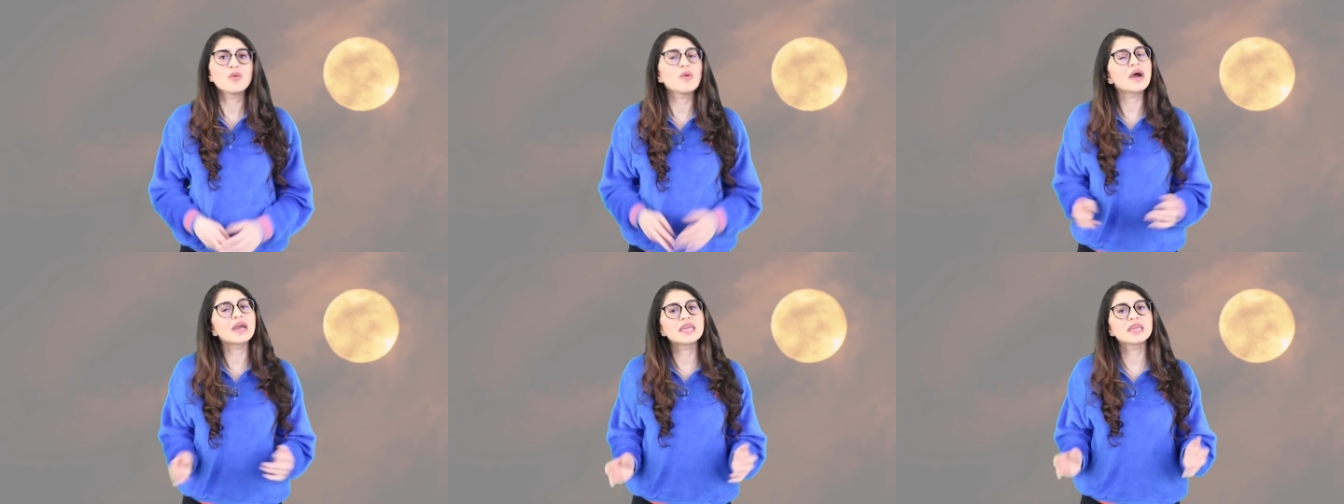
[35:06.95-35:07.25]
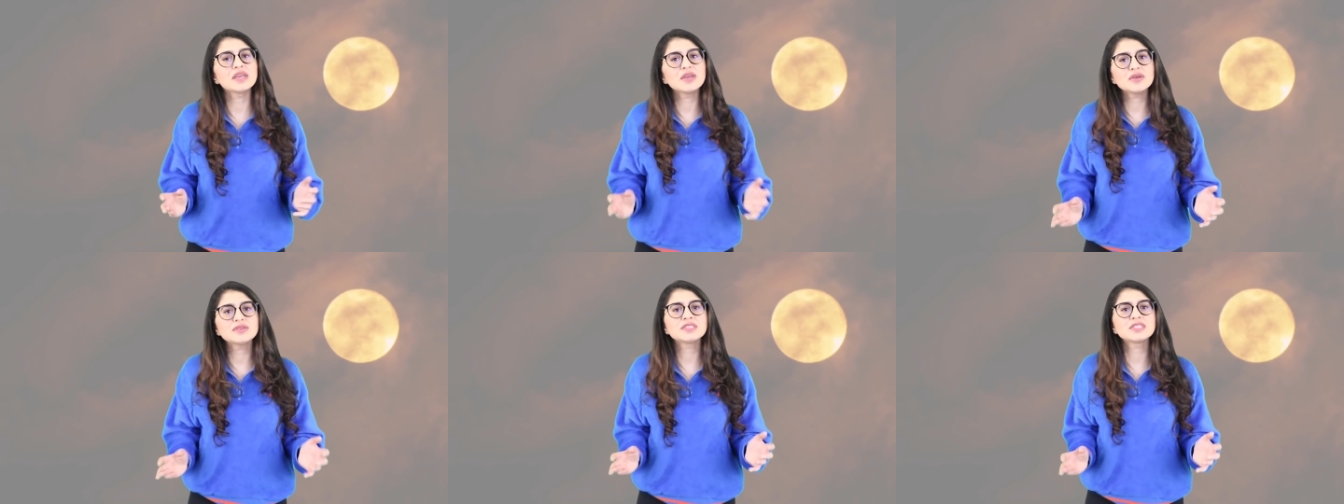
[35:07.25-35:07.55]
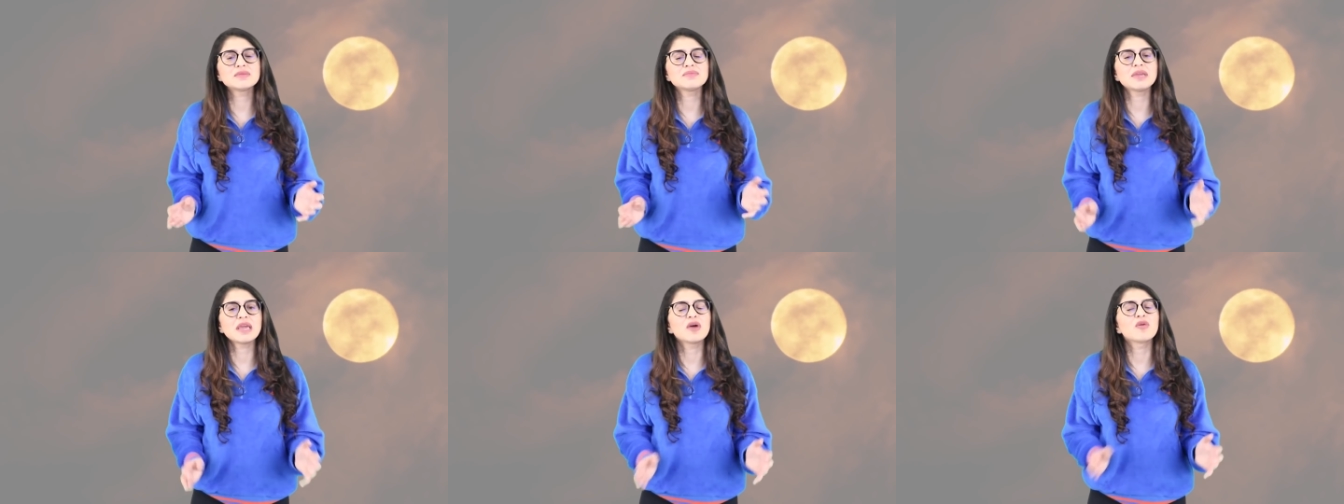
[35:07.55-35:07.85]
While he
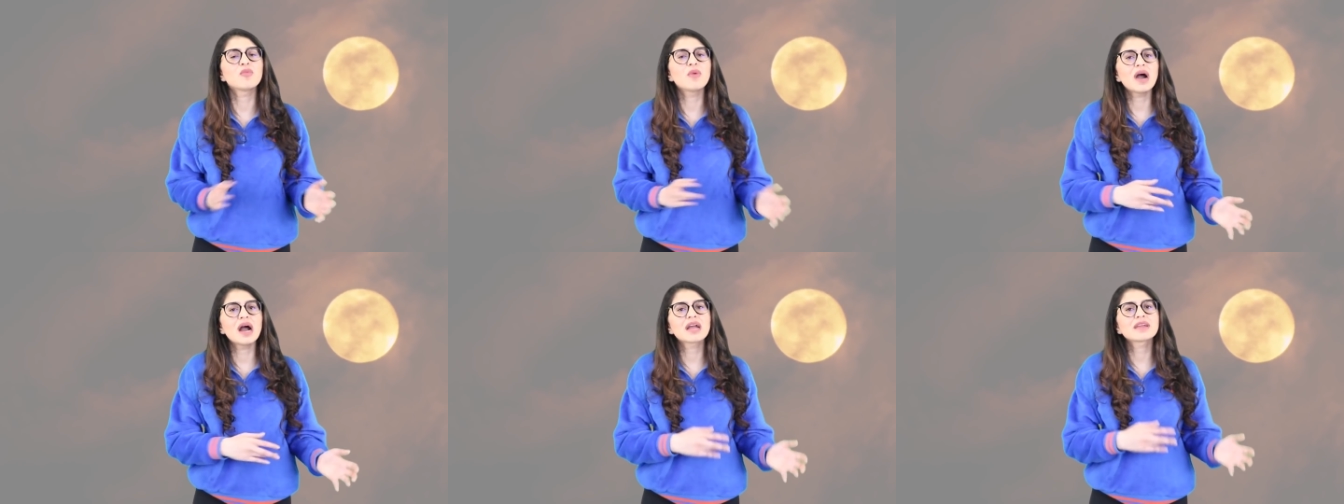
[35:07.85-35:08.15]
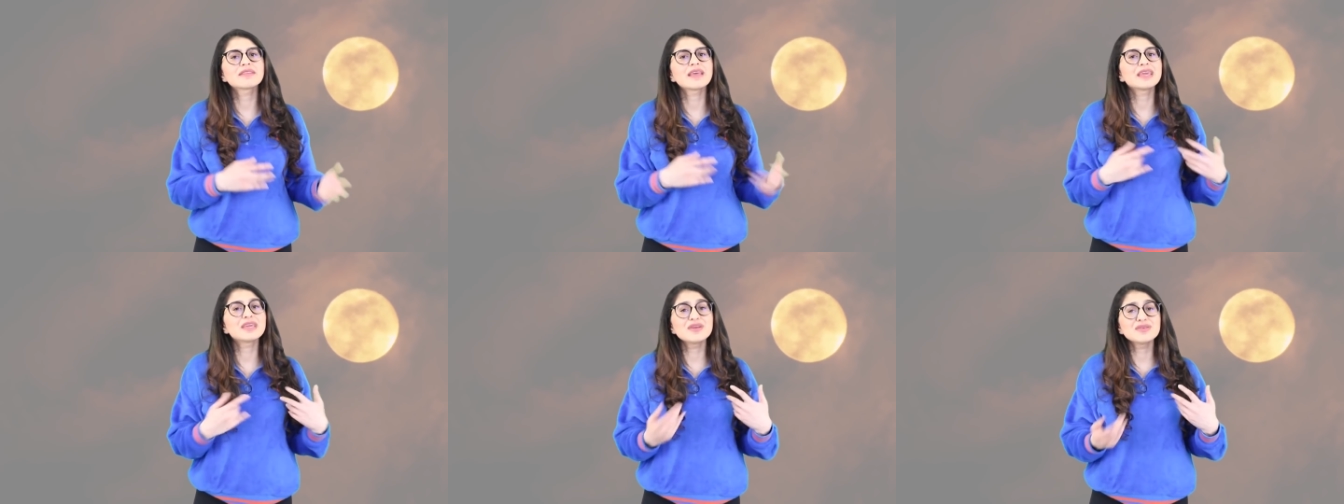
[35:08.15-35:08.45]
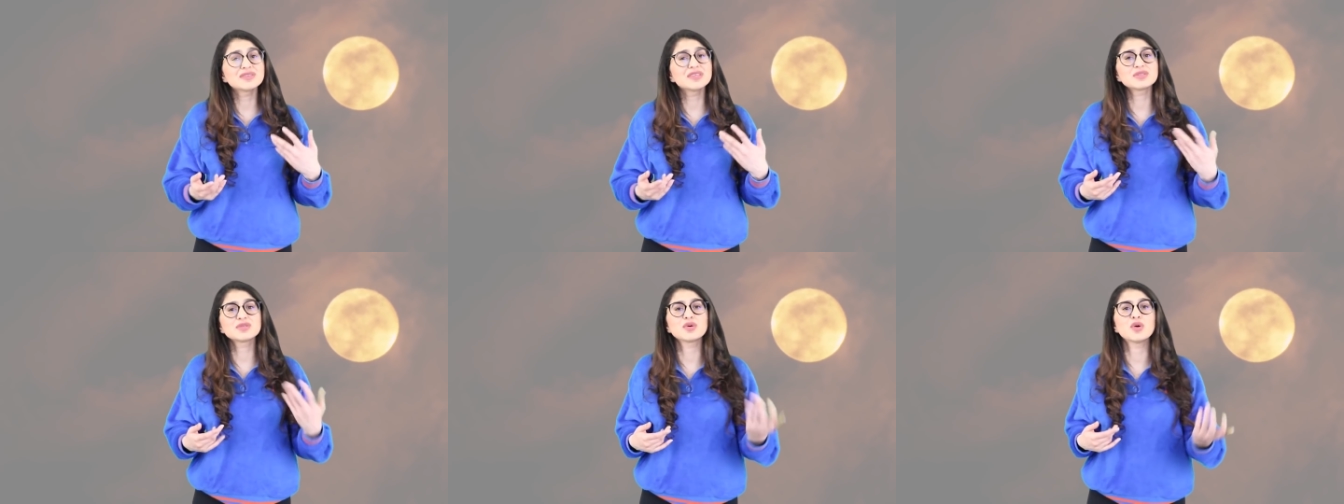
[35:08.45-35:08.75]
used to be at work, they
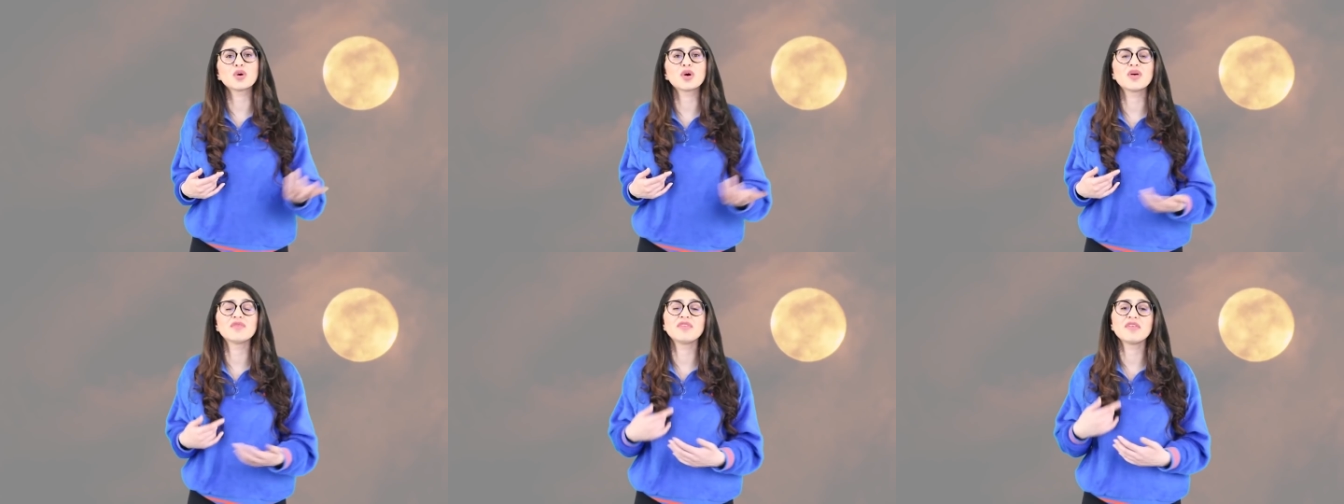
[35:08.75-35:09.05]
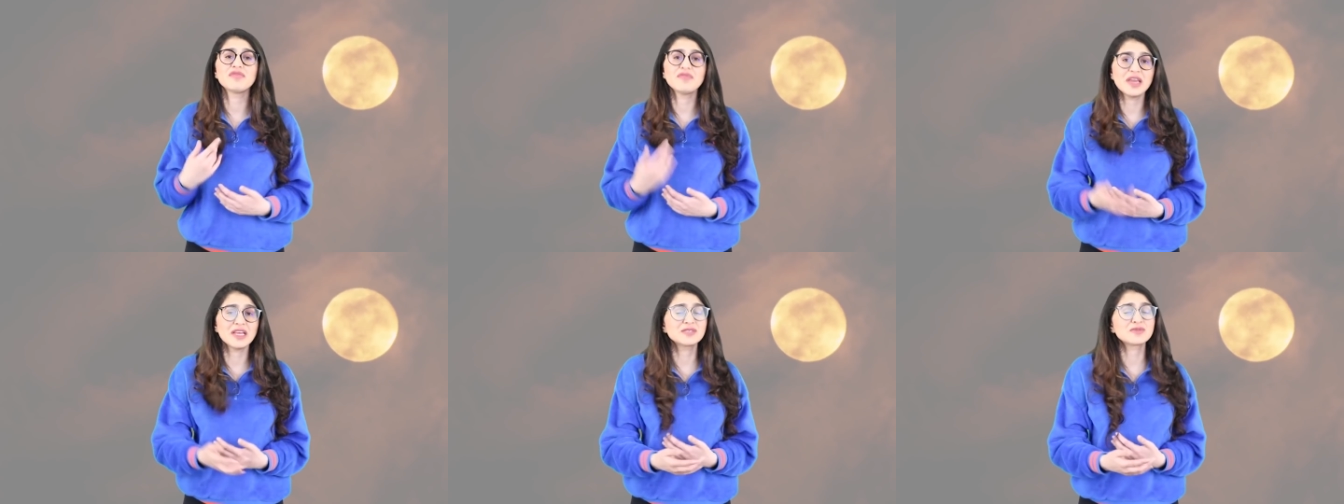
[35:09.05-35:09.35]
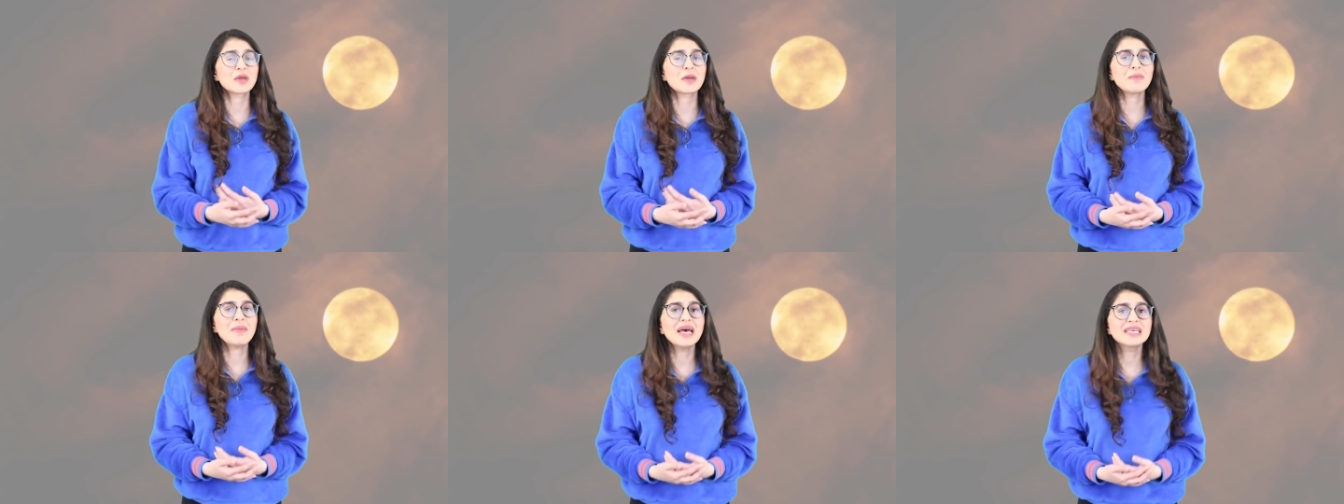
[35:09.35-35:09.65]
used to talk over
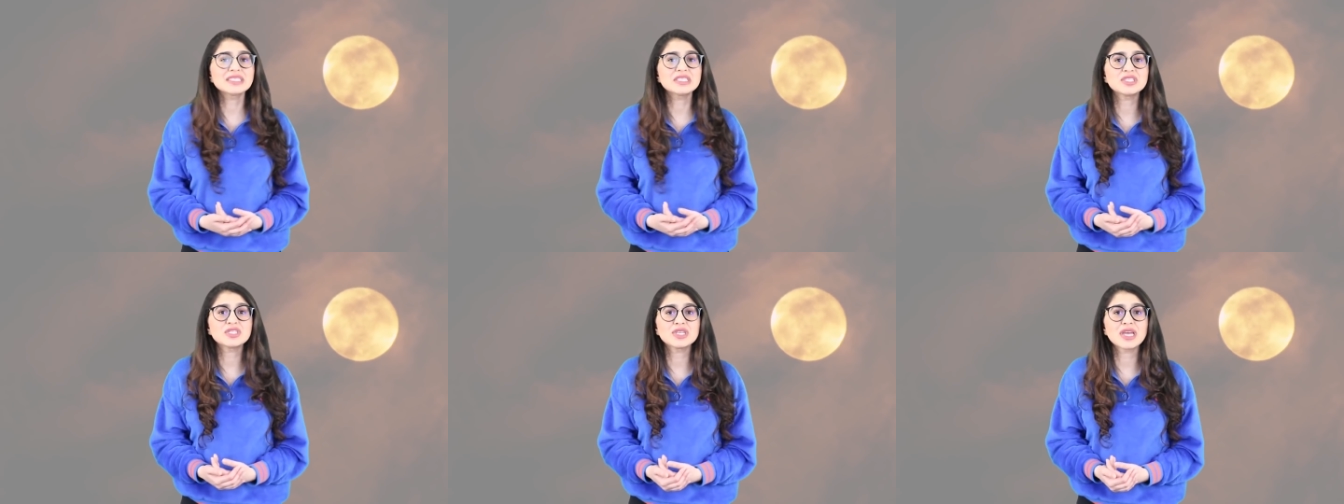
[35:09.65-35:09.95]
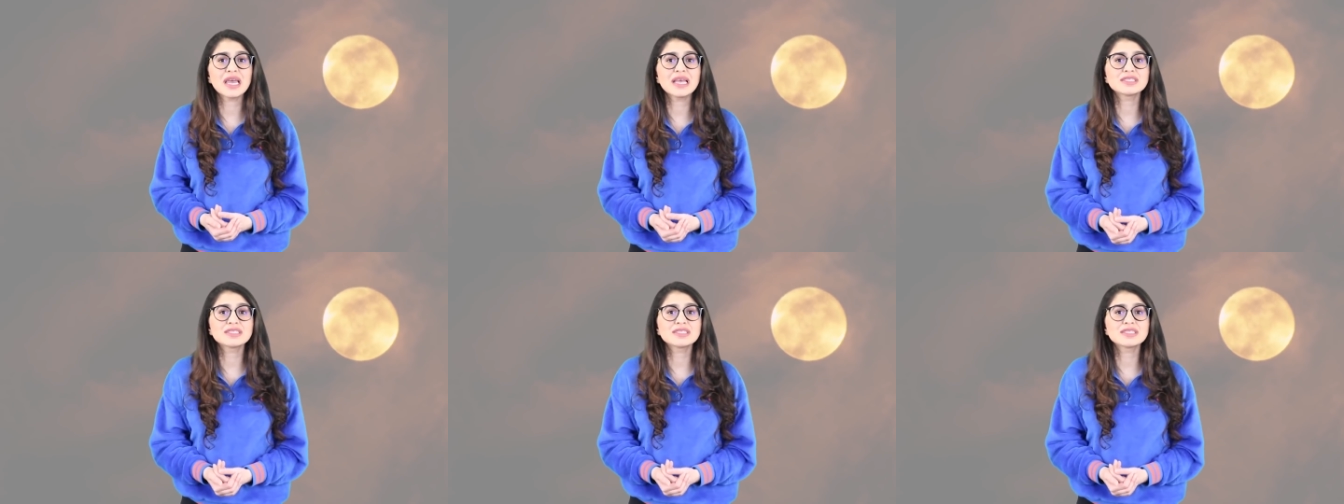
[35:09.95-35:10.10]
Facebook Messenger,